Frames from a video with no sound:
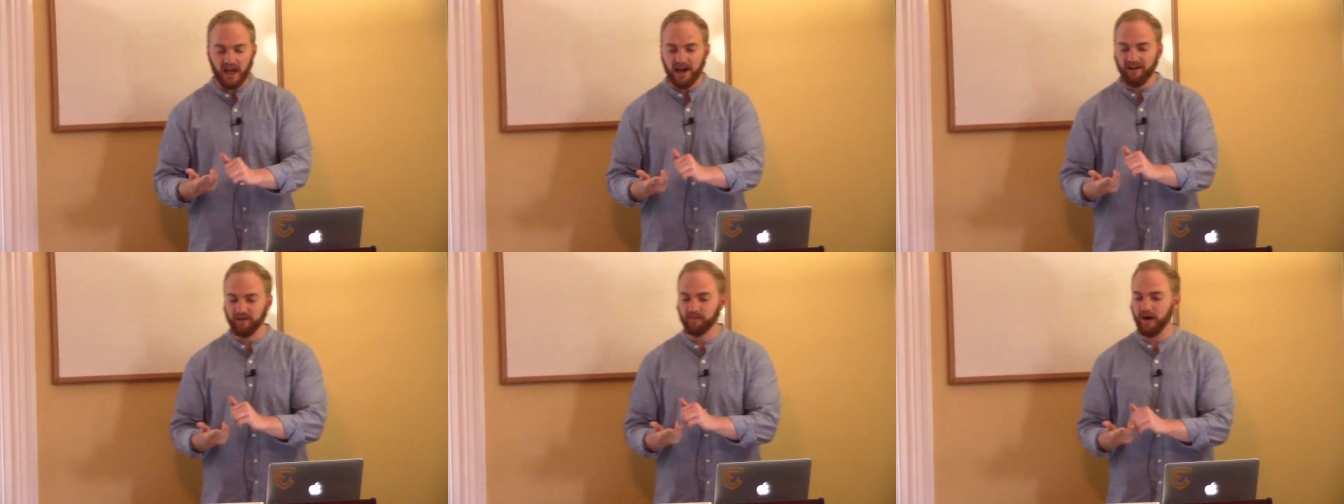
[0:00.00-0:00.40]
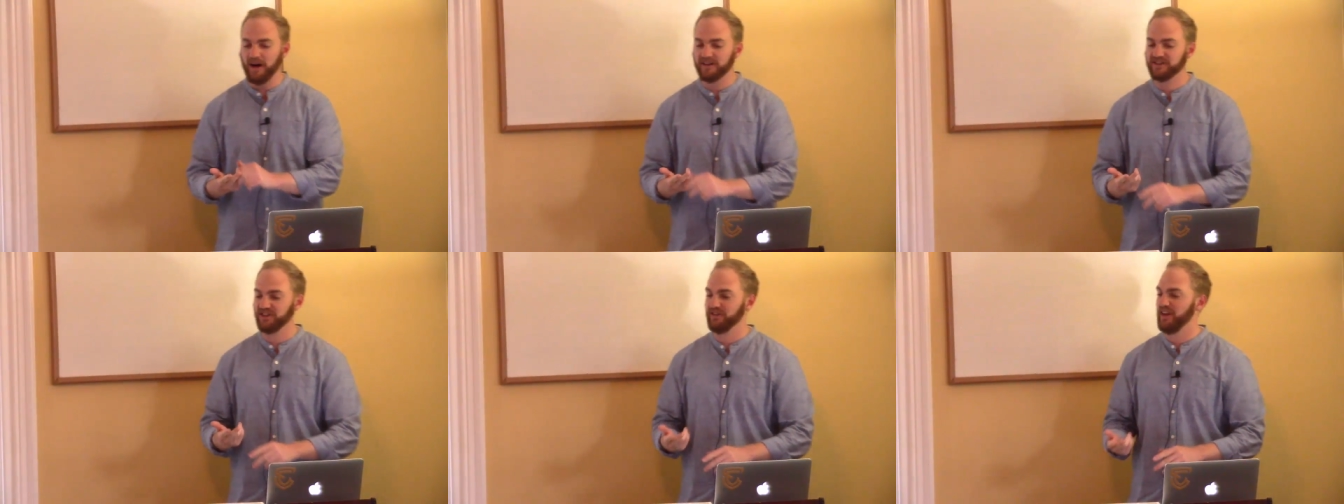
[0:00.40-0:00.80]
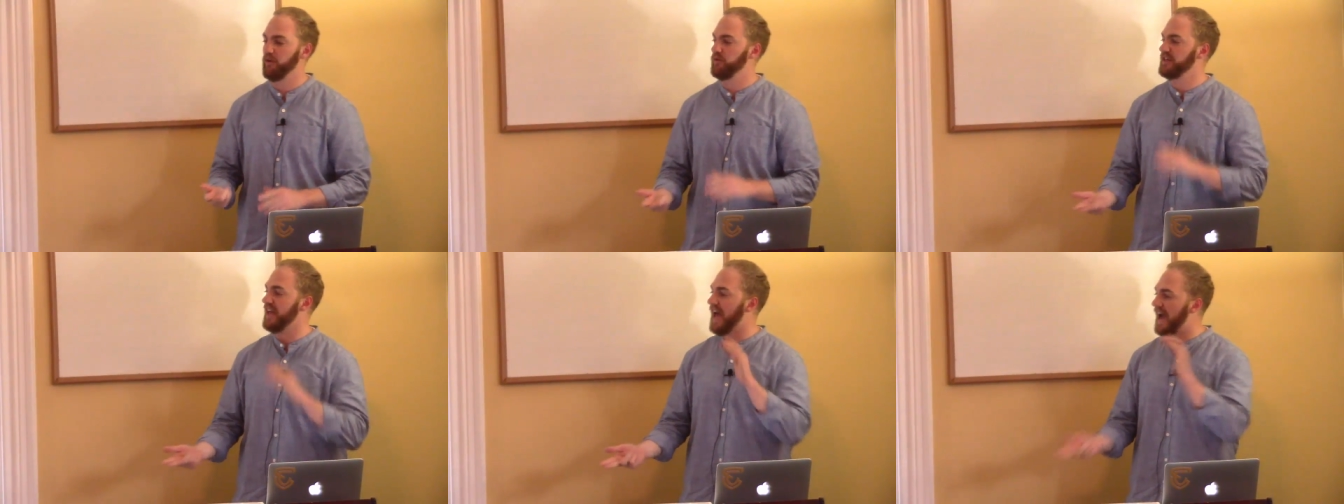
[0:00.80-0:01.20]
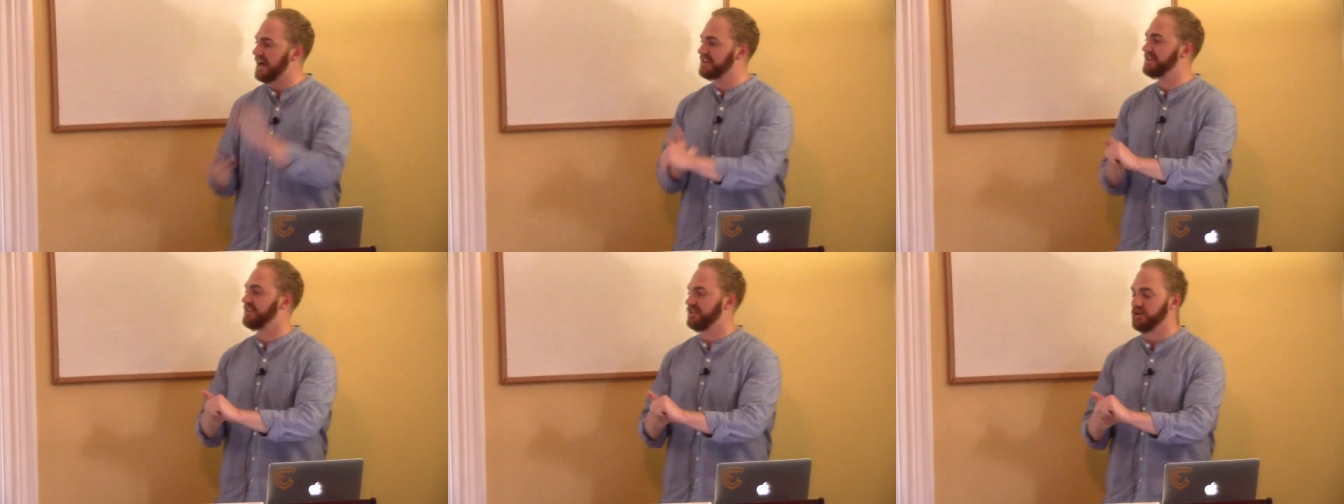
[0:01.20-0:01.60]
hard posture that we
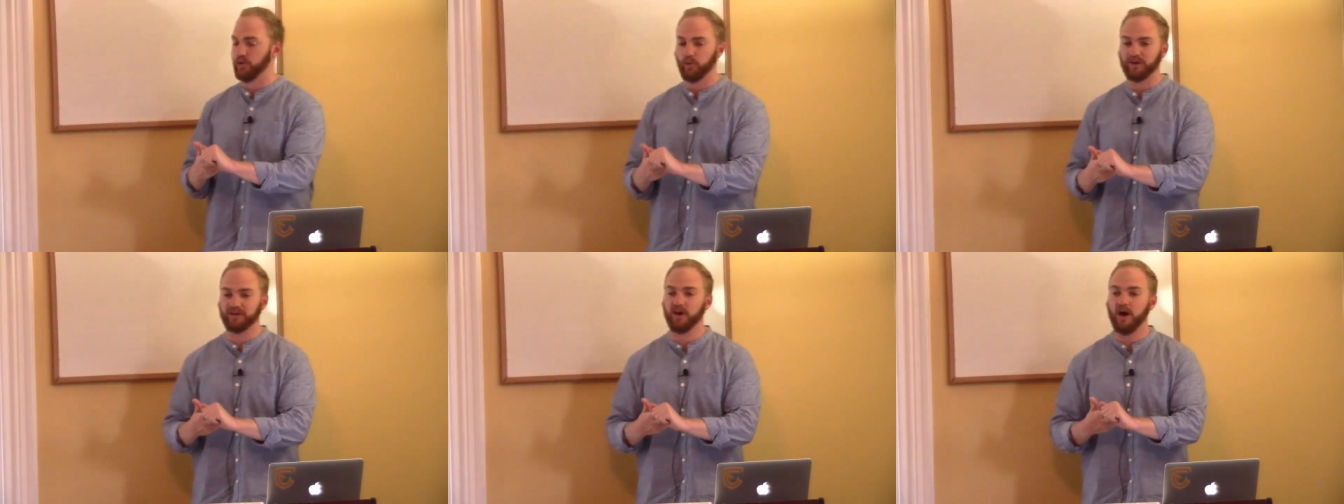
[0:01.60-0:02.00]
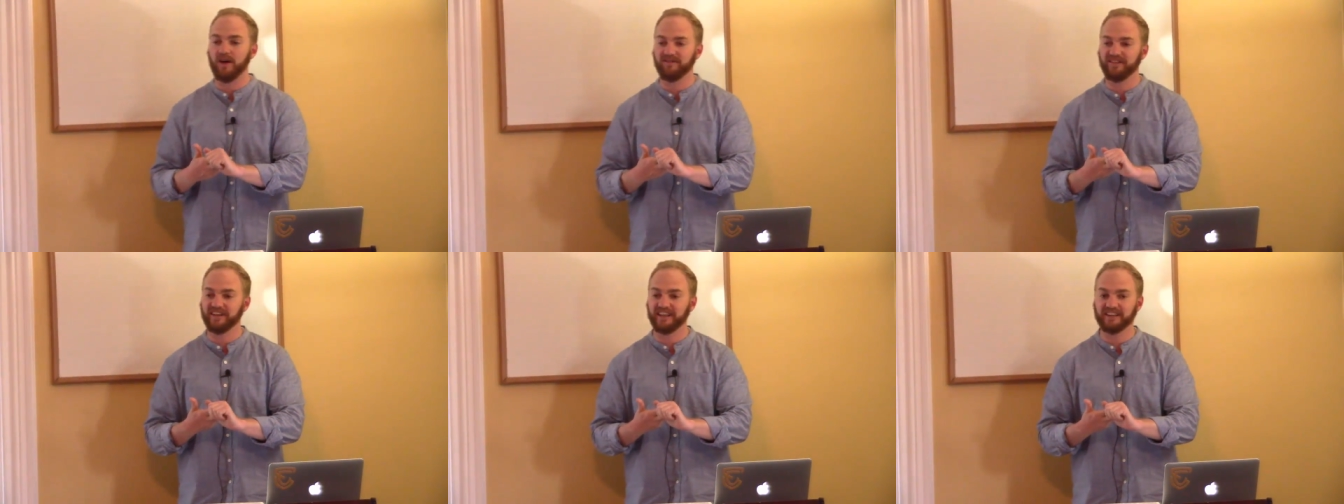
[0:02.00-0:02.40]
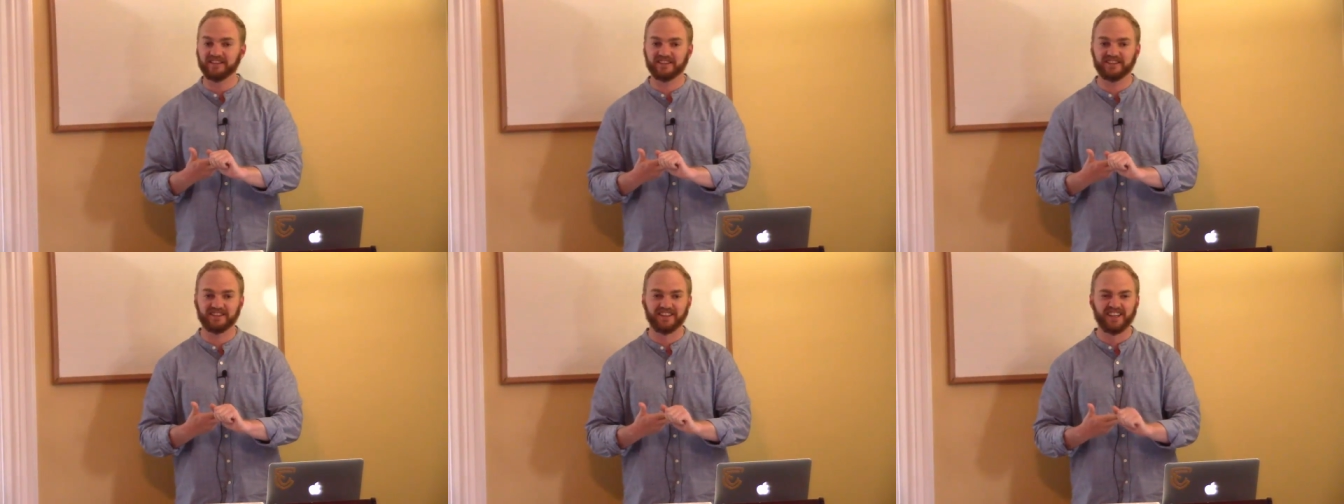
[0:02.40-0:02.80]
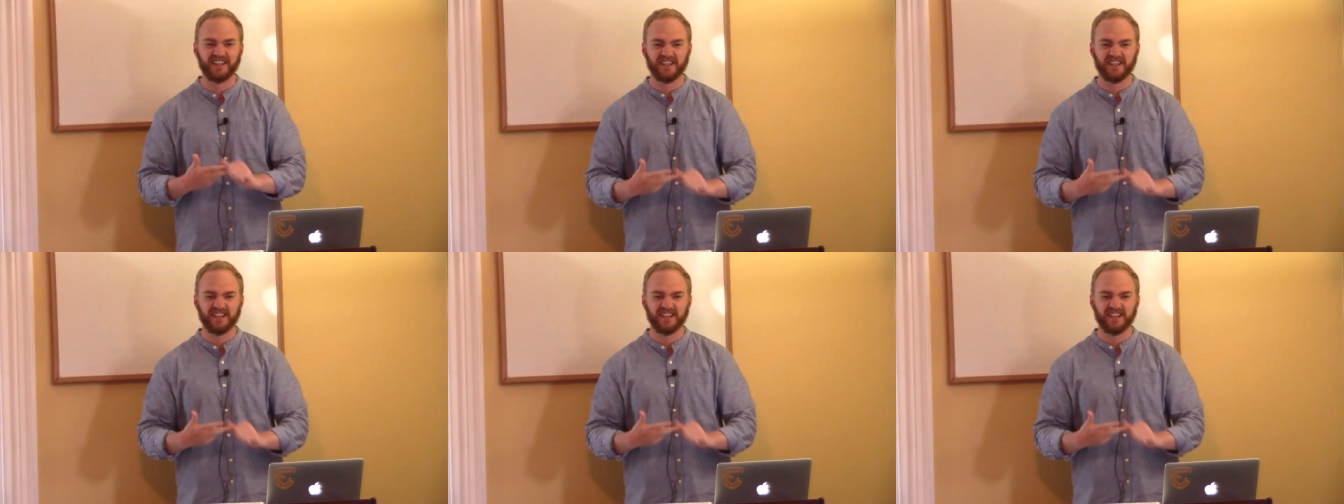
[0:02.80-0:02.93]
execute with confidence.